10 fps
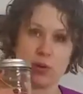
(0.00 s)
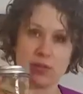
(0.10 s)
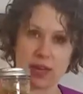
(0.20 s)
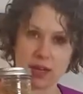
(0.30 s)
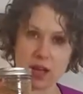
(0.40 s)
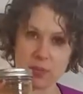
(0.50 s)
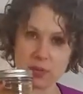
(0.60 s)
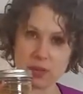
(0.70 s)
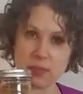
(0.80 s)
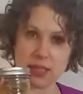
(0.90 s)
We've had a
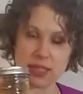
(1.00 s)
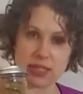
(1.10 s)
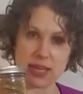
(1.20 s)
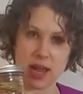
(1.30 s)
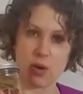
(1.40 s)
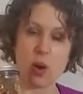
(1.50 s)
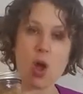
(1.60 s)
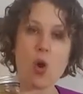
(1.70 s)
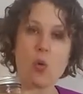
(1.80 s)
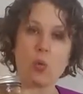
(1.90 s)
couple of minutes now
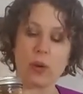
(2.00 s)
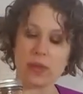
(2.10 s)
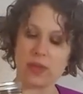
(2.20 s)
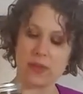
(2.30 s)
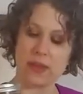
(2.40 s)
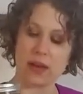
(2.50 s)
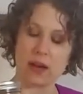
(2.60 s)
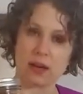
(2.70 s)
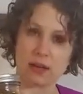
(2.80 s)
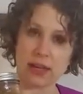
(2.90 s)
with the
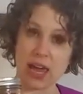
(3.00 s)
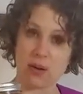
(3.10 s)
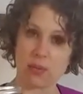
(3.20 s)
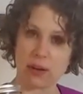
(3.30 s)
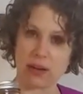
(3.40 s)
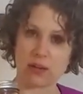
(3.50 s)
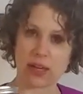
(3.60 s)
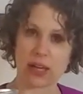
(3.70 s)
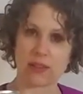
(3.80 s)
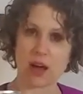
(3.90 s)
chamomile
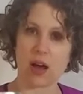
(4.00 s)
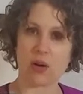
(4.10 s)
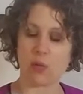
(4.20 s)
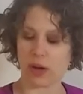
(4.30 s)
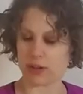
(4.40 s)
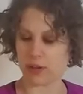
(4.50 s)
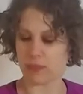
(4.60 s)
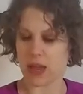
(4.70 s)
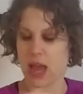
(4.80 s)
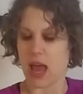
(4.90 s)
in the hot water.
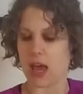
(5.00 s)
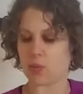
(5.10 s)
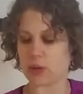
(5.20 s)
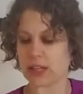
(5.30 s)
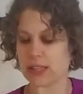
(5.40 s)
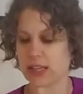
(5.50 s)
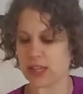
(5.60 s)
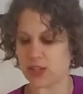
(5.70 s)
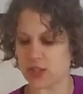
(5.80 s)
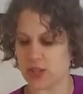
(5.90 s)
And what I'd like
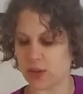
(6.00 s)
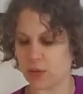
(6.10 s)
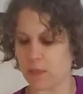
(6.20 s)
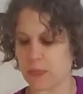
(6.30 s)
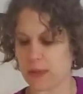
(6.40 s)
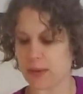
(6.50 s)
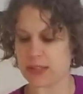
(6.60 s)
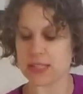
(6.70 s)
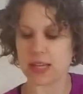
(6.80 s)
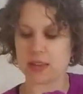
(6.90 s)
you to do is
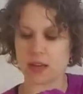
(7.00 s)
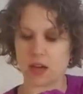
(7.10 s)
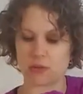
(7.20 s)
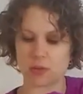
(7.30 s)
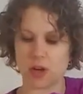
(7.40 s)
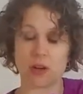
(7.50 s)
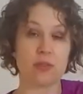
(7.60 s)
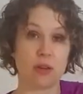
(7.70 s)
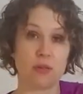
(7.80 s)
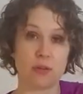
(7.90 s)
take the cover off
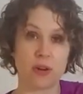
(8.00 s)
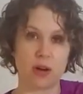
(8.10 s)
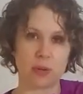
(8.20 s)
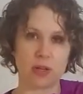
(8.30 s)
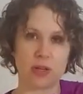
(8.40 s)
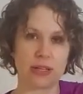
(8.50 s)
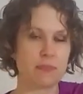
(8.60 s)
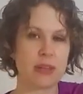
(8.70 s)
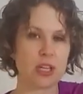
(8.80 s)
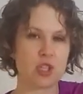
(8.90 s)
if you've got one on
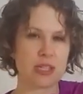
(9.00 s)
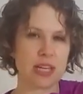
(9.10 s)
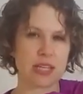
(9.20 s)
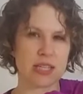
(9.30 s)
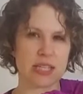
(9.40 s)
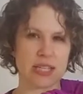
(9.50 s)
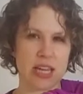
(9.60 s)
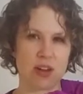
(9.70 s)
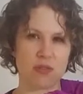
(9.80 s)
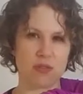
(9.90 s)
and just take a
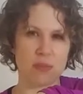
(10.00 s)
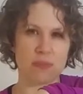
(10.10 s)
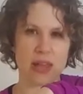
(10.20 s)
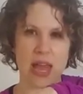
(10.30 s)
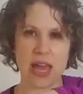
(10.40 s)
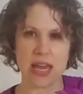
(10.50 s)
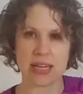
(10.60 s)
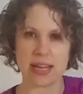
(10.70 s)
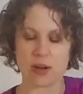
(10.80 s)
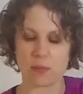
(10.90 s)
sniff.
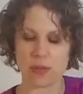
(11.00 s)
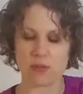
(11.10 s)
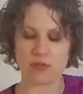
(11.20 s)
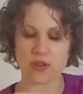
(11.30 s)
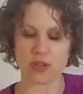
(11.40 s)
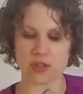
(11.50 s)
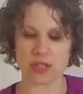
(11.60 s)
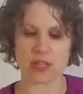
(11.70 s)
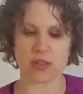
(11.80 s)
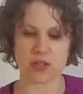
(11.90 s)
Now,
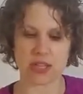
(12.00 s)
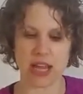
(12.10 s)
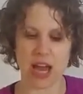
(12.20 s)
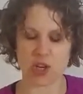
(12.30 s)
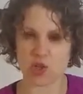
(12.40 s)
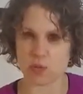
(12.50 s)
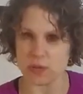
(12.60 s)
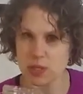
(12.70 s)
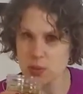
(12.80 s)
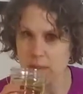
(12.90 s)
first, there's the actual
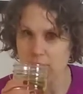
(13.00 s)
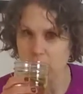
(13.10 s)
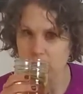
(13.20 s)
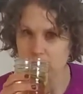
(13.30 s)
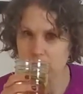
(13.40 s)
smell.